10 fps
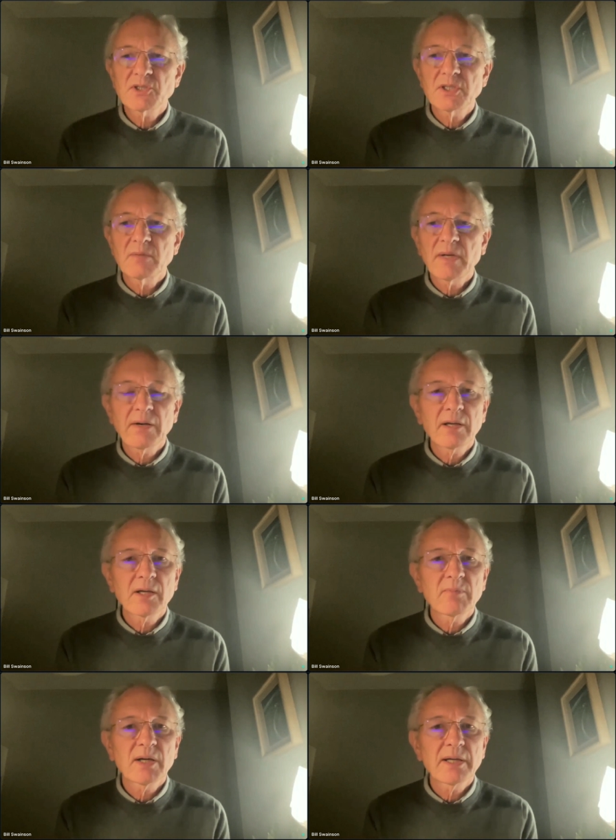published in
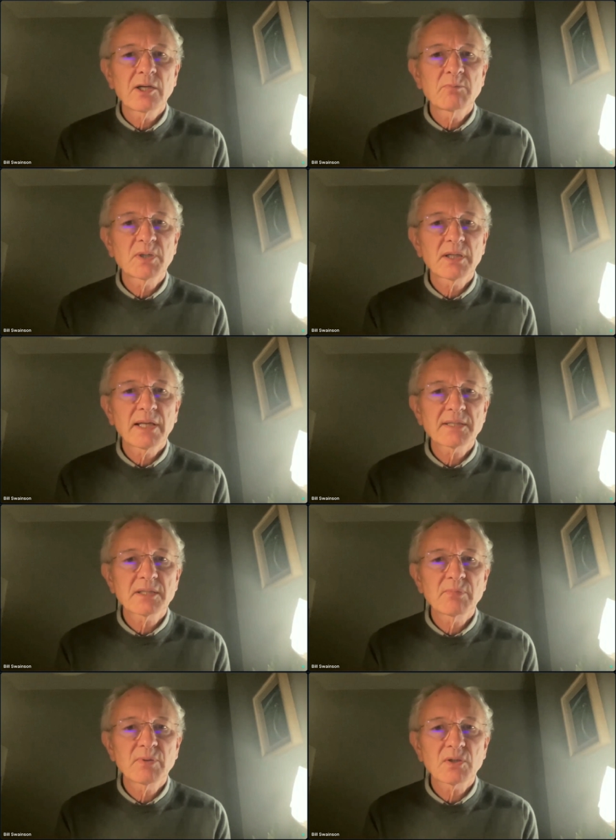America by Open
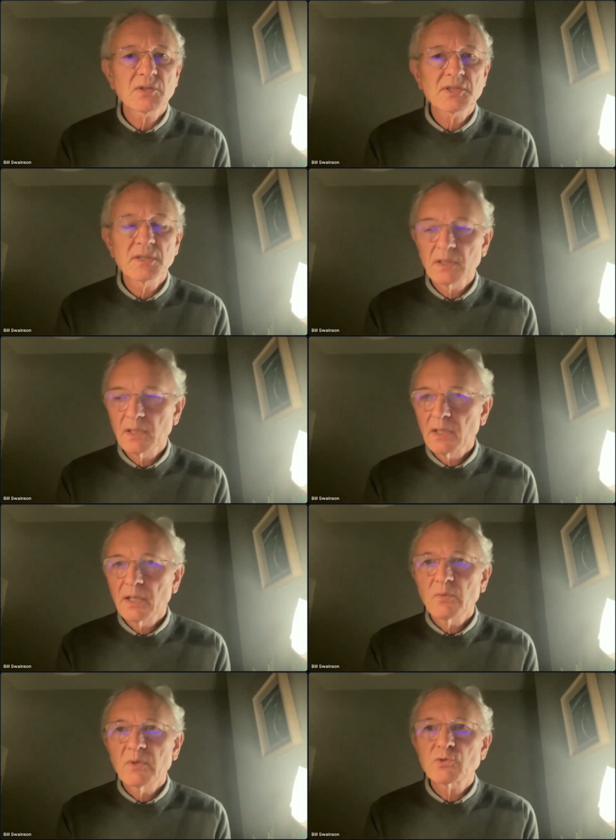Letter Books,
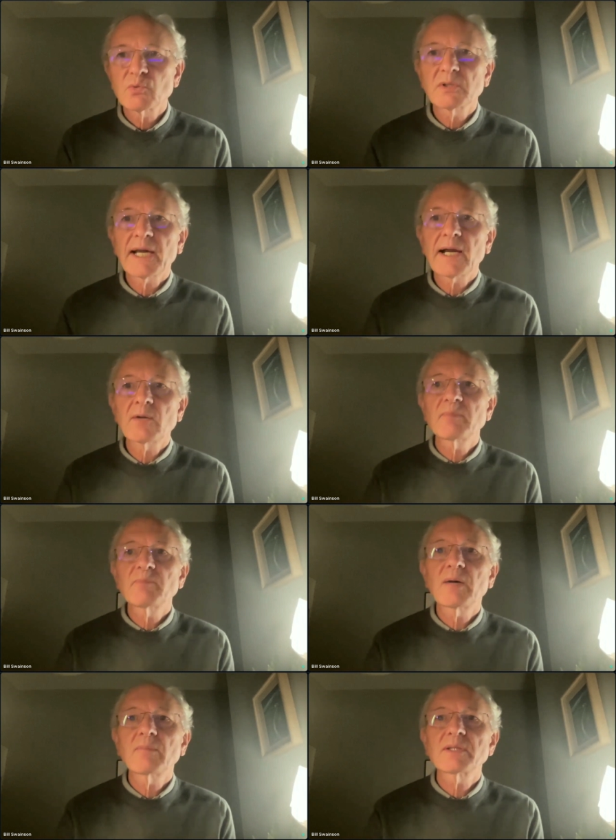which will now
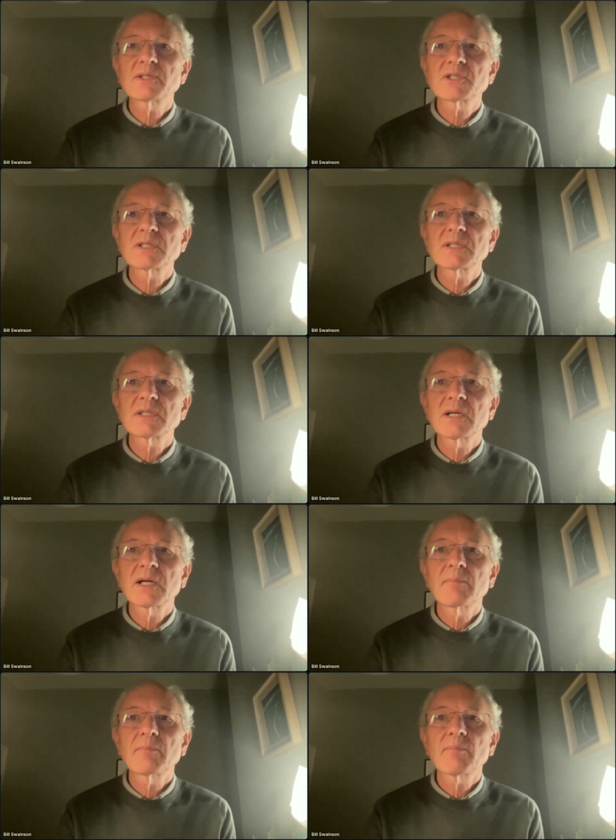be published
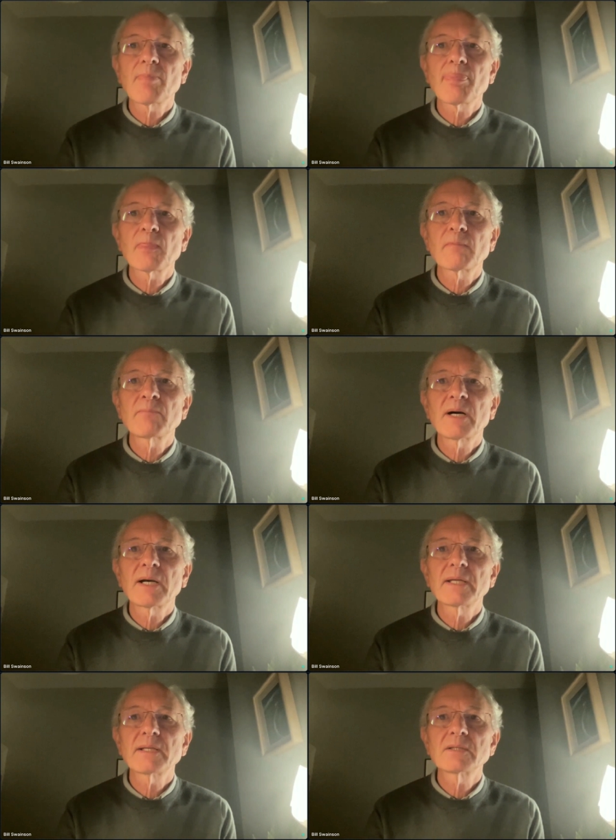
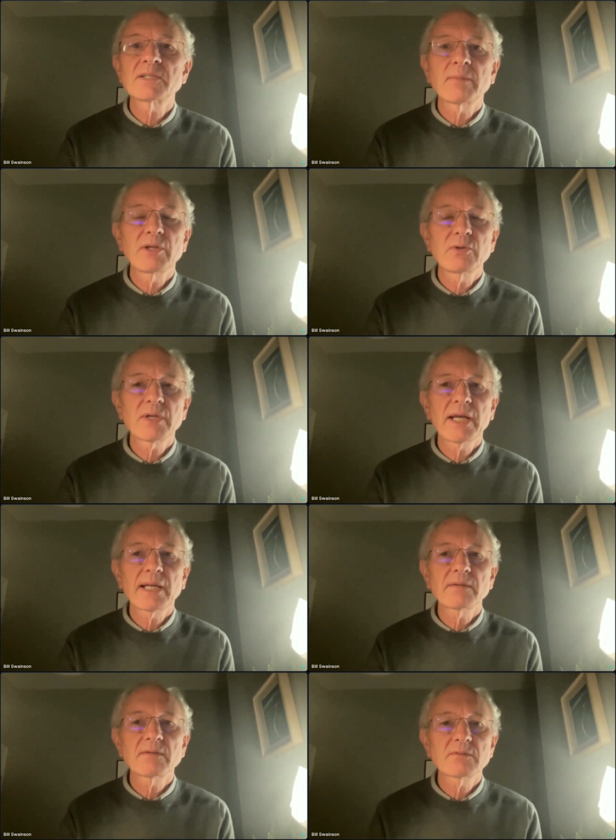by
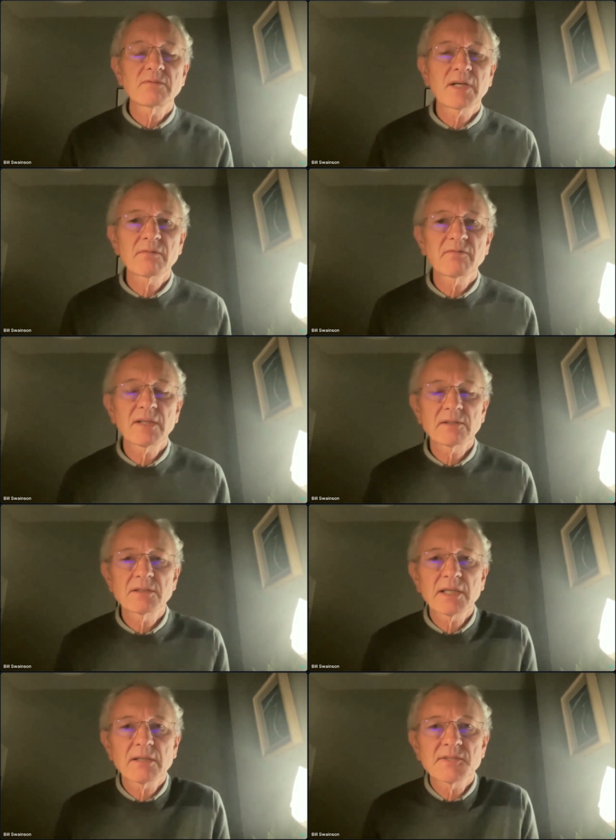W&N,
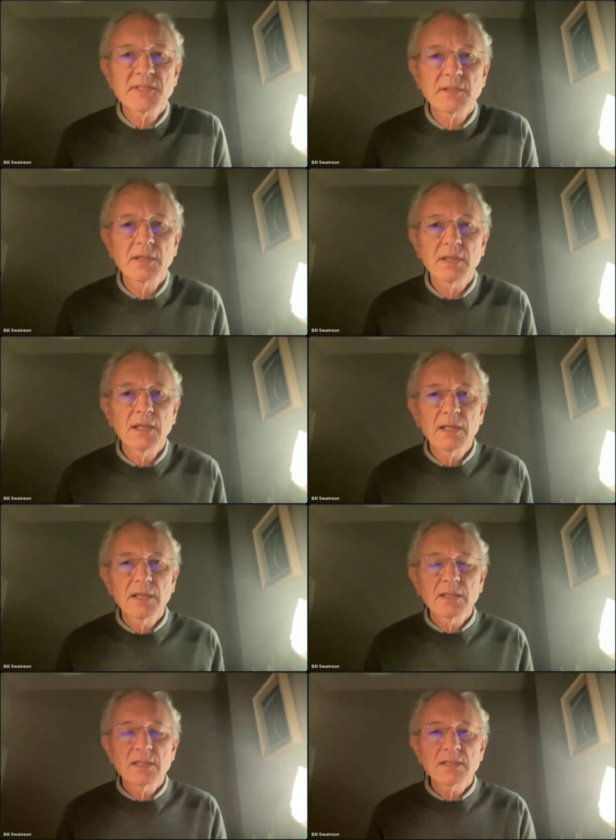Weidenfeld and Nicholson,
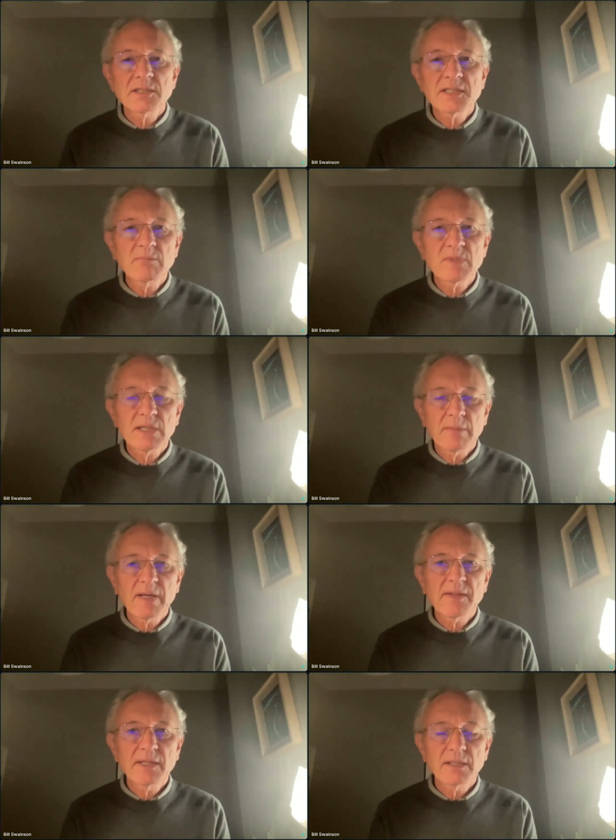
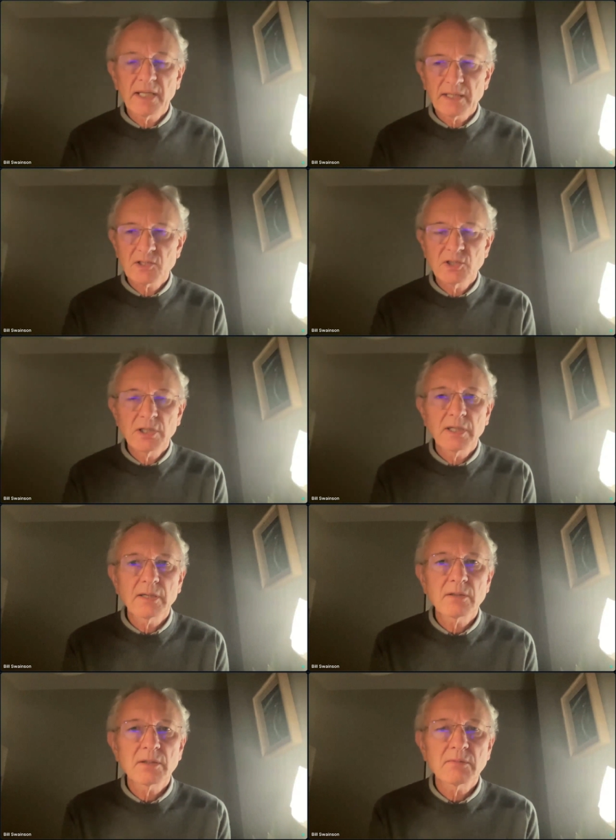sometime, I think, next
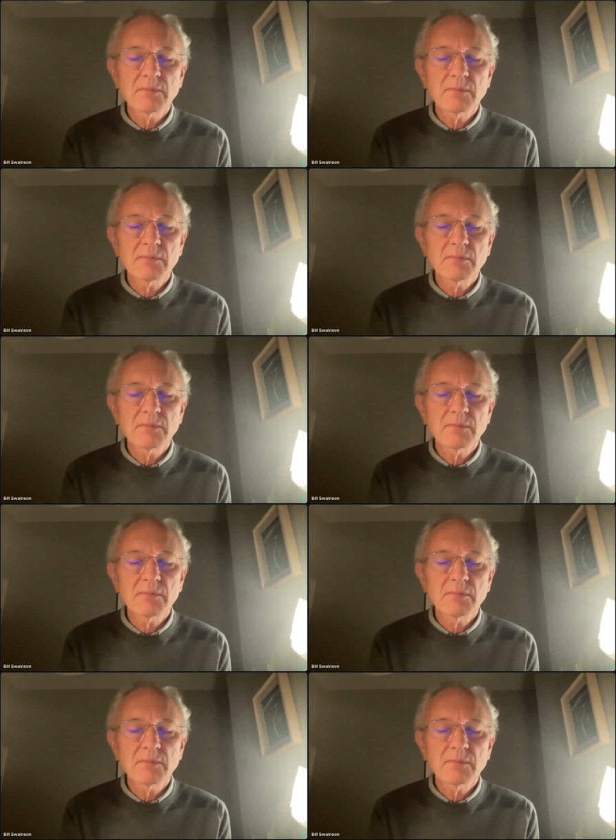year.